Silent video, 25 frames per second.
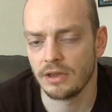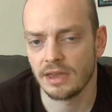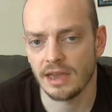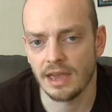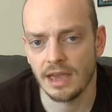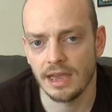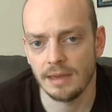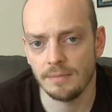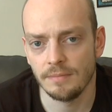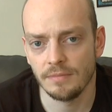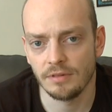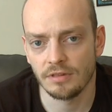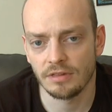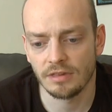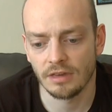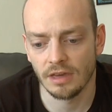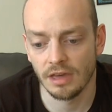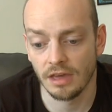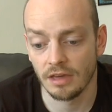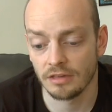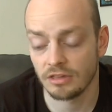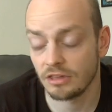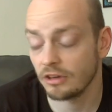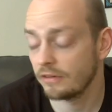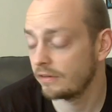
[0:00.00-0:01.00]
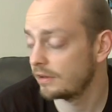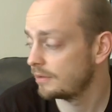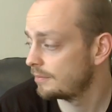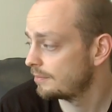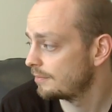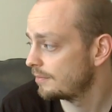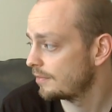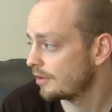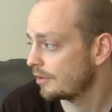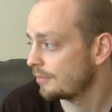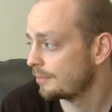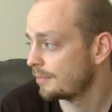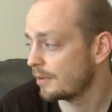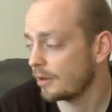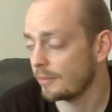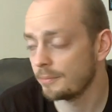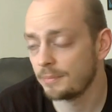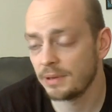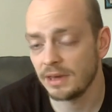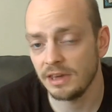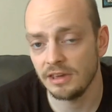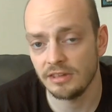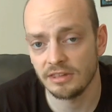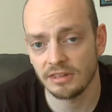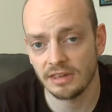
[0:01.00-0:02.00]
games, on
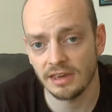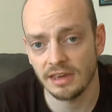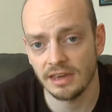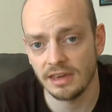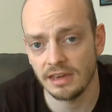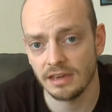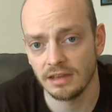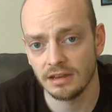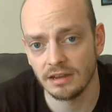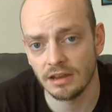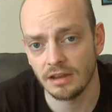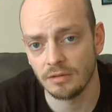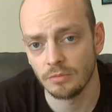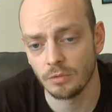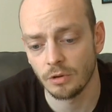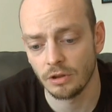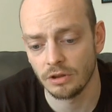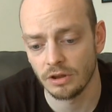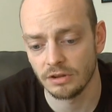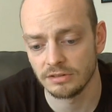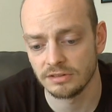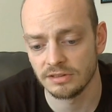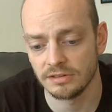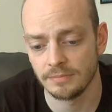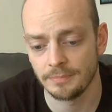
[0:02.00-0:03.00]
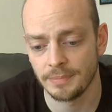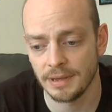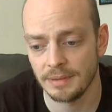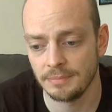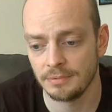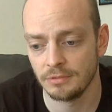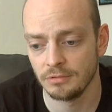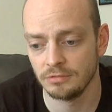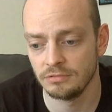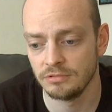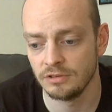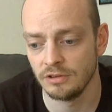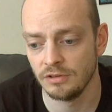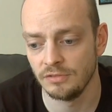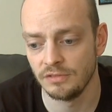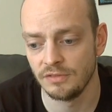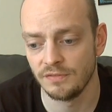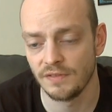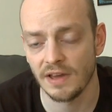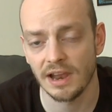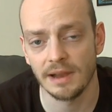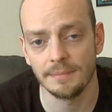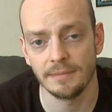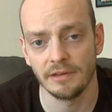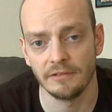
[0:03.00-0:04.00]
PC and whatnot, to people who've
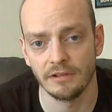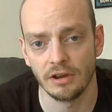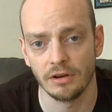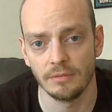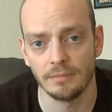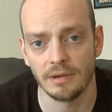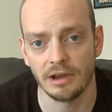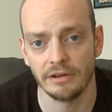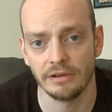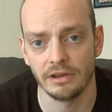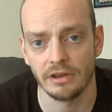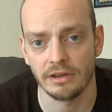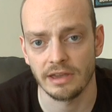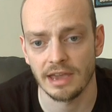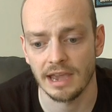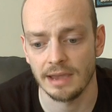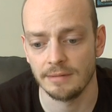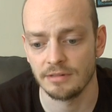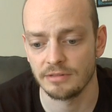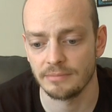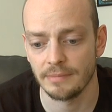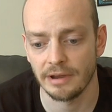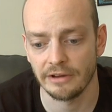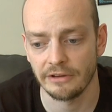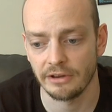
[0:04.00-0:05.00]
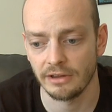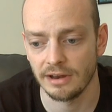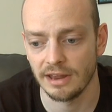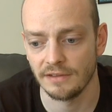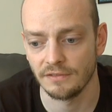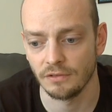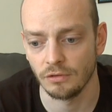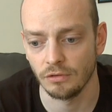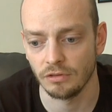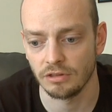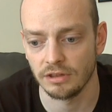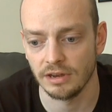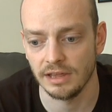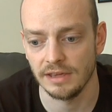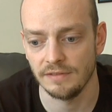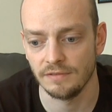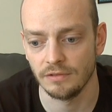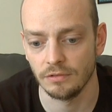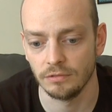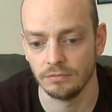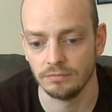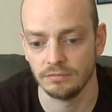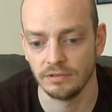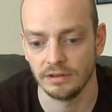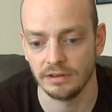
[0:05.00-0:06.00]
developed their own Mario games, Mario levels, and
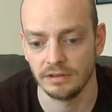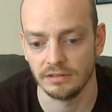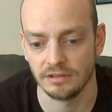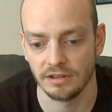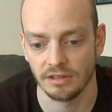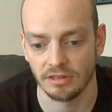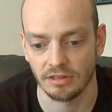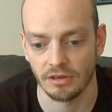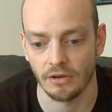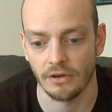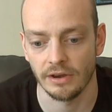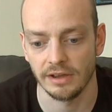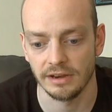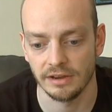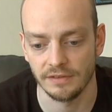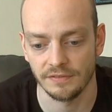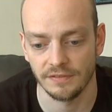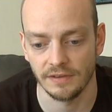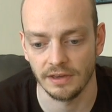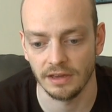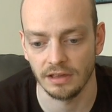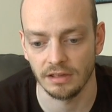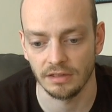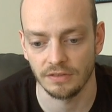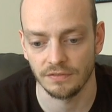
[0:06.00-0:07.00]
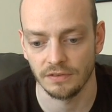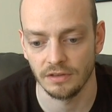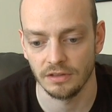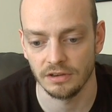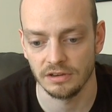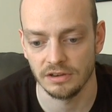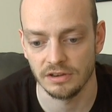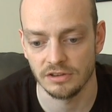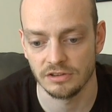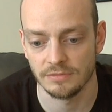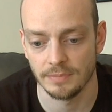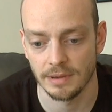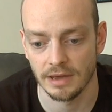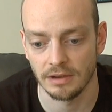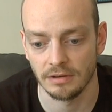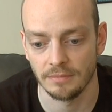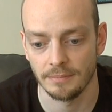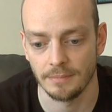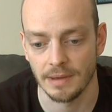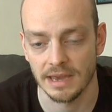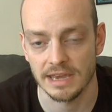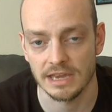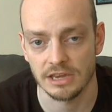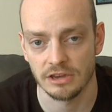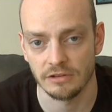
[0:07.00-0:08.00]
even designer things for you to be able to
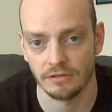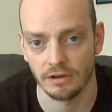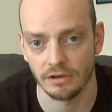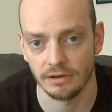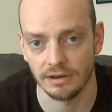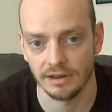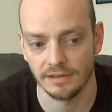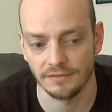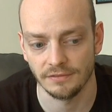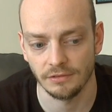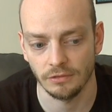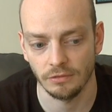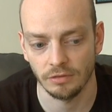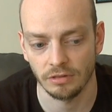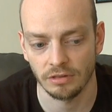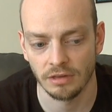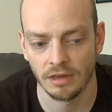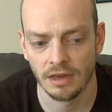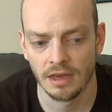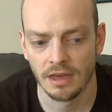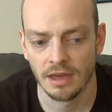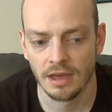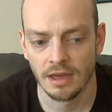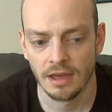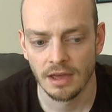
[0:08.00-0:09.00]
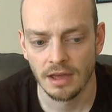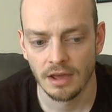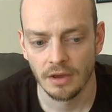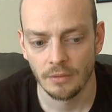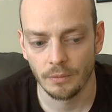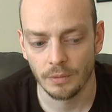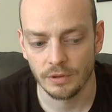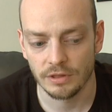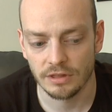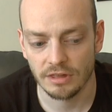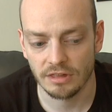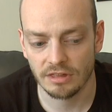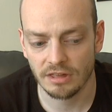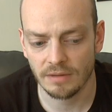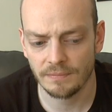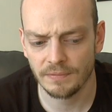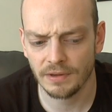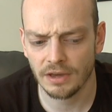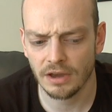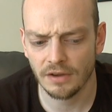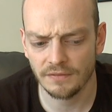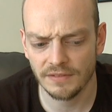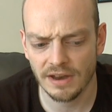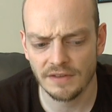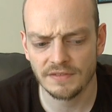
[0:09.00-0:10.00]
make your own levels, which is
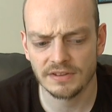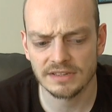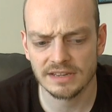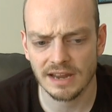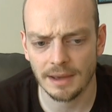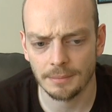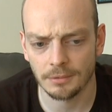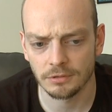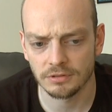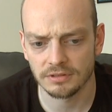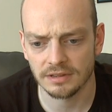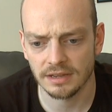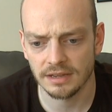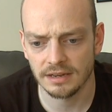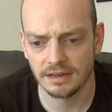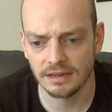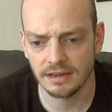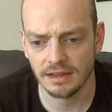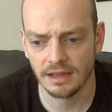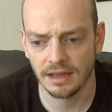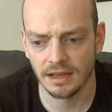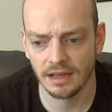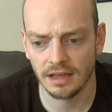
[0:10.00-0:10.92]
something I've never dabbled in.